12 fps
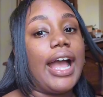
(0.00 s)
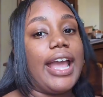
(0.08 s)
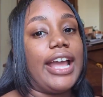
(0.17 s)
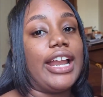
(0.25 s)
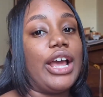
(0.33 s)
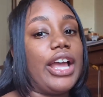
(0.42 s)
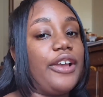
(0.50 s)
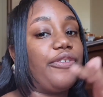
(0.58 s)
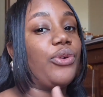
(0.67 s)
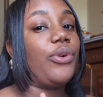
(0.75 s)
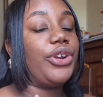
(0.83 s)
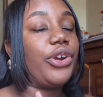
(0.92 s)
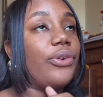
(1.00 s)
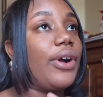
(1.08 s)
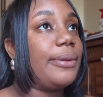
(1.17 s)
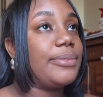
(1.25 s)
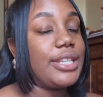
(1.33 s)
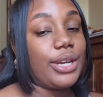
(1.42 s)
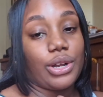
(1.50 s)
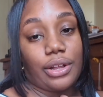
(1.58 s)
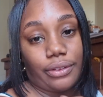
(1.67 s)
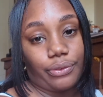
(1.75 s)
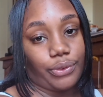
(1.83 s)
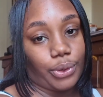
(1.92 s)
And if you're wondering why I'm sitting
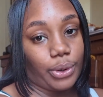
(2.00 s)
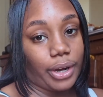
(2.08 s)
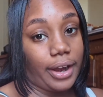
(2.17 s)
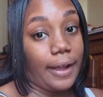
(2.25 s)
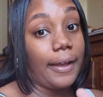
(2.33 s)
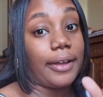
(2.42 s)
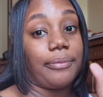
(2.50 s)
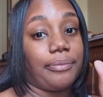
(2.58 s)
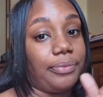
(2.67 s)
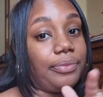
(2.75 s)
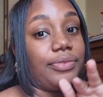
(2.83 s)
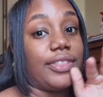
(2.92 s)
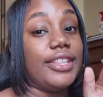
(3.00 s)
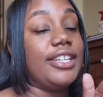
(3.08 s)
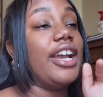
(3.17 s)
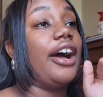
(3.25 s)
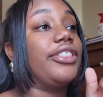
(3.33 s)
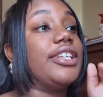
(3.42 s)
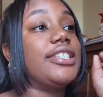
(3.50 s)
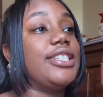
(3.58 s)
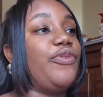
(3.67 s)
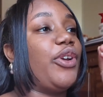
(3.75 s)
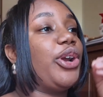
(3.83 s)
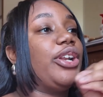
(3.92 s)
on the floor, y'all, this
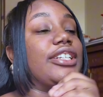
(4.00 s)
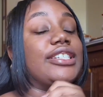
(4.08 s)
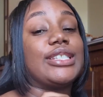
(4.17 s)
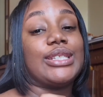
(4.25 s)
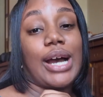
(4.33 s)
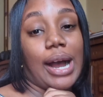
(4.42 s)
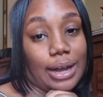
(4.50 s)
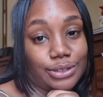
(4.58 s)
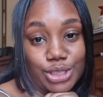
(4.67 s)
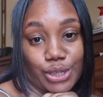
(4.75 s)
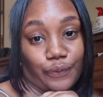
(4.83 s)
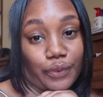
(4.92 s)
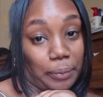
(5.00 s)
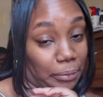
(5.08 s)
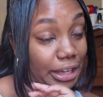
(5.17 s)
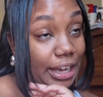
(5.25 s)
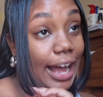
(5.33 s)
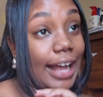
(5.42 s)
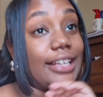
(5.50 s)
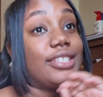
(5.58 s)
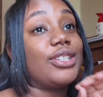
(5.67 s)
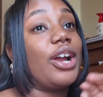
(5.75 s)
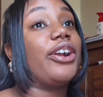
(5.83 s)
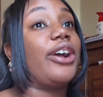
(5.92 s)
is very nostalgic for me. I
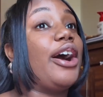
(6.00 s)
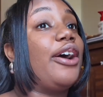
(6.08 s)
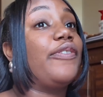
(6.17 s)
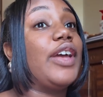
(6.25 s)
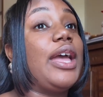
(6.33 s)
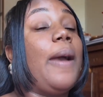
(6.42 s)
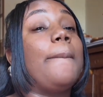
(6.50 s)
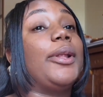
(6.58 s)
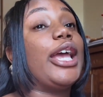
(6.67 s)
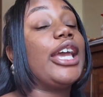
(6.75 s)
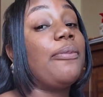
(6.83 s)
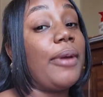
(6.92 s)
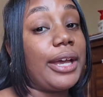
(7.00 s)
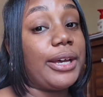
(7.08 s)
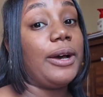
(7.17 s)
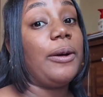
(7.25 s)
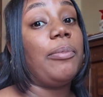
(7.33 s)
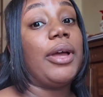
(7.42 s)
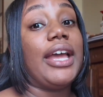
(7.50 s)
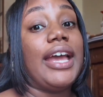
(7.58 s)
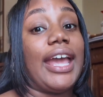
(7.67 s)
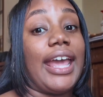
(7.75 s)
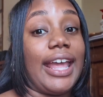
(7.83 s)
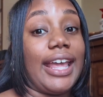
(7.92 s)
started off playing in makeup
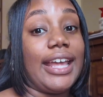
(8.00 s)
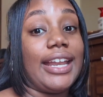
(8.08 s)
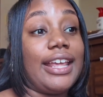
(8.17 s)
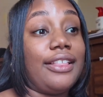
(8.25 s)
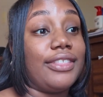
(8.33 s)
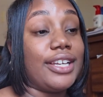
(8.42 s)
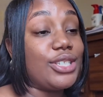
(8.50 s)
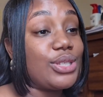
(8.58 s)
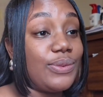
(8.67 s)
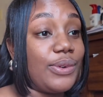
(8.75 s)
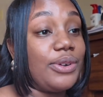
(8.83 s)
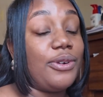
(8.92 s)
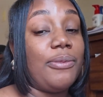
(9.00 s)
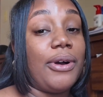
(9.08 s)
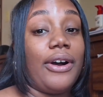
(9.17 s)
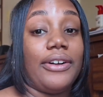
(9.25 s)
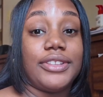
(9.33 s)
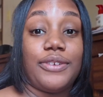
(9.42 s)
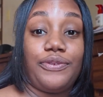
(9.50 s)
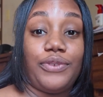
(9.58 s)
in this room on the